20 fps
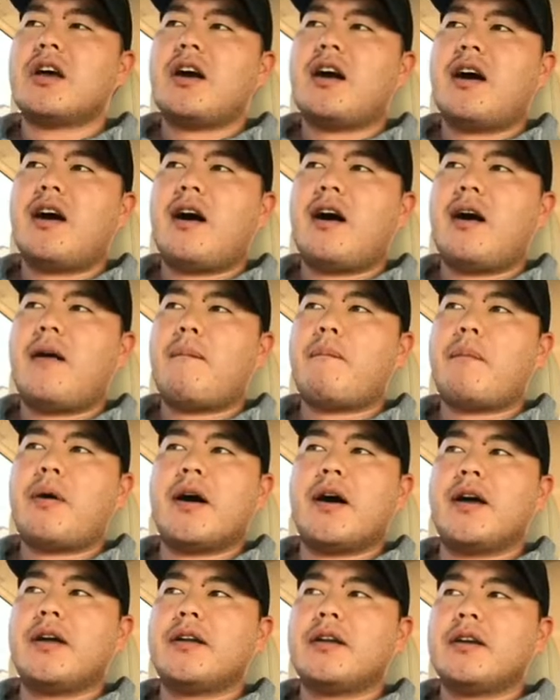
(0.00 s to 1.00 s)
Um,
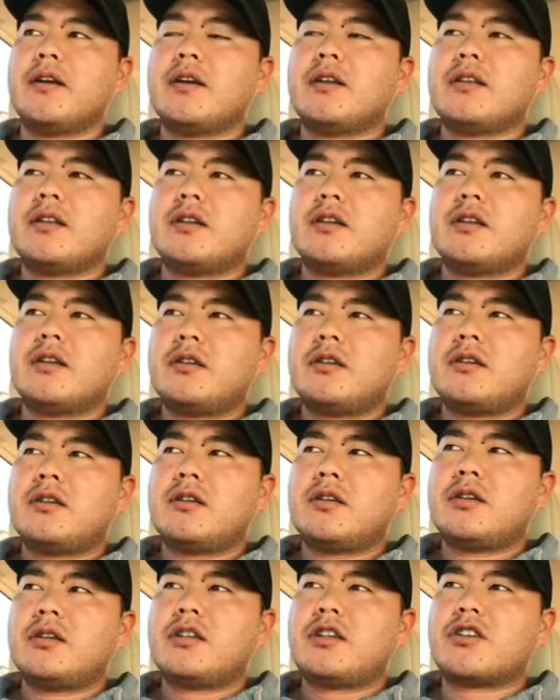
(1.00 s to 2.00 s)
but
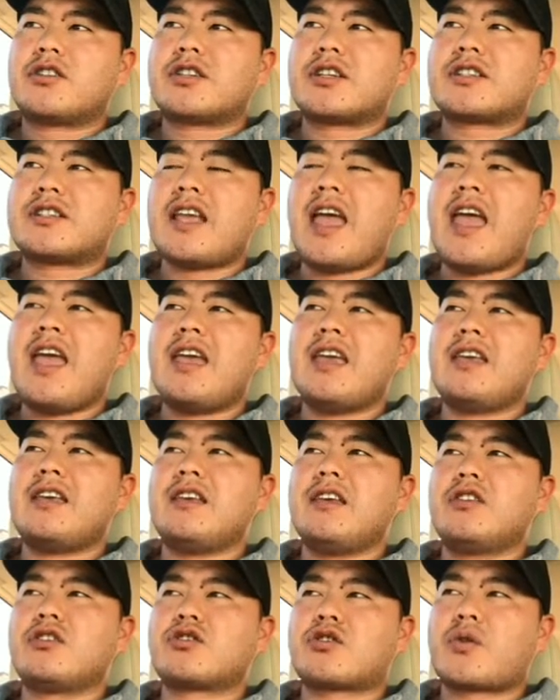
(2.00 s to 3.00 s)
there's a
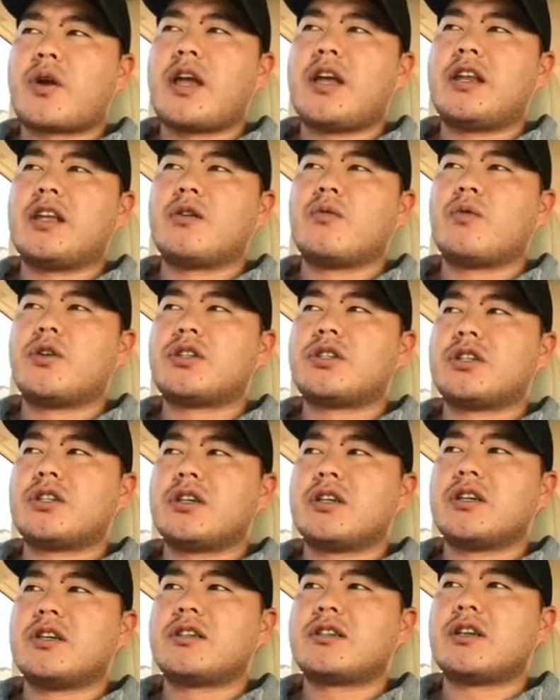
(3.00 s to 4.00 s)
saying in trading which
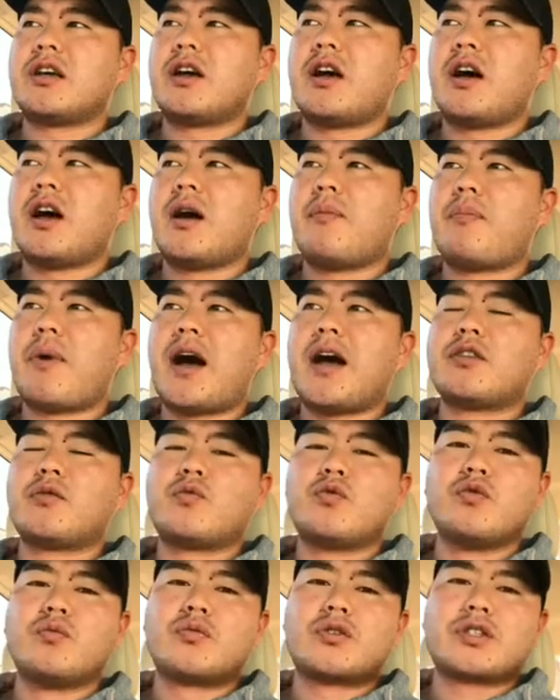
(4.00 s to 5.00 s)
is uh, buy the
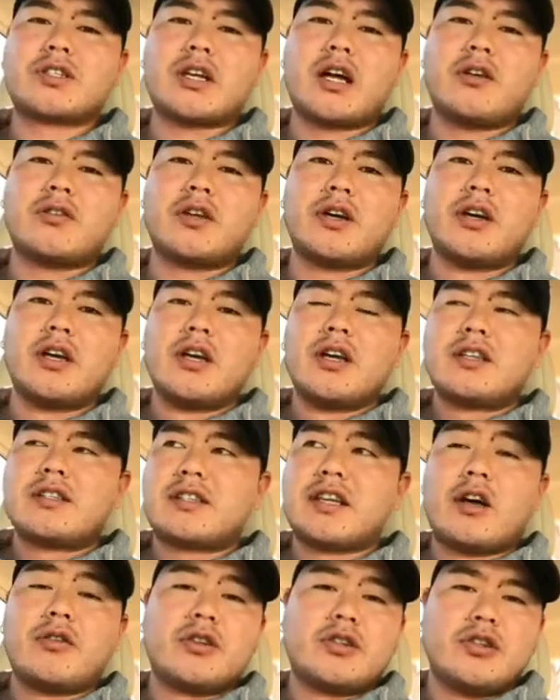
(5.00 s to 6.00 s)
rumor sell the
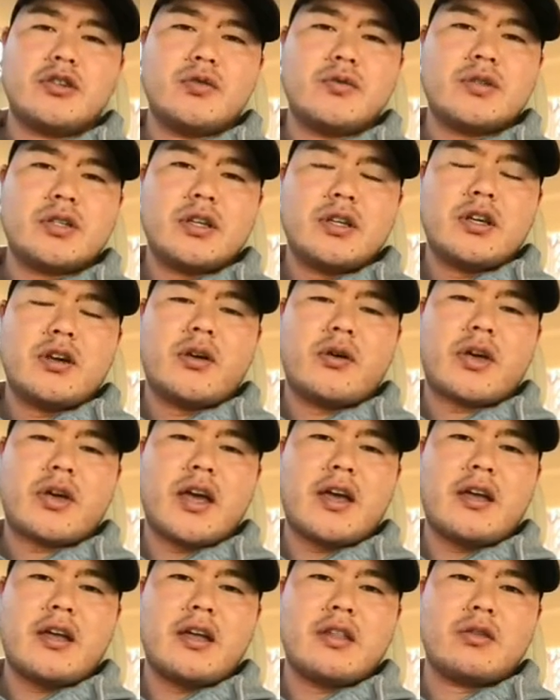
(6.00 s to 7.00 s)
sell the news
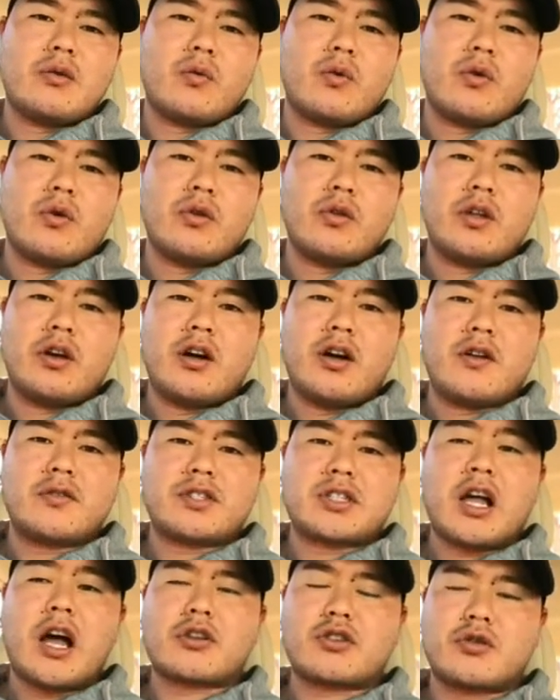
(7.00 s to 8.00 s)
okay in the world of
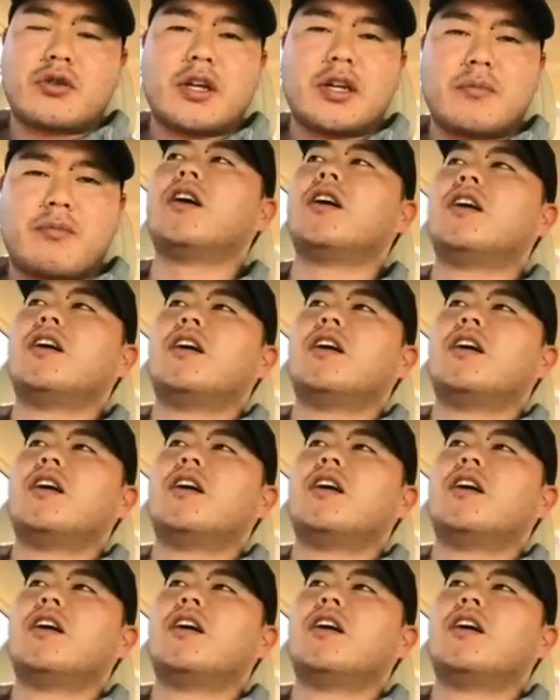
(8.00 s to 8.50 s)
stock trading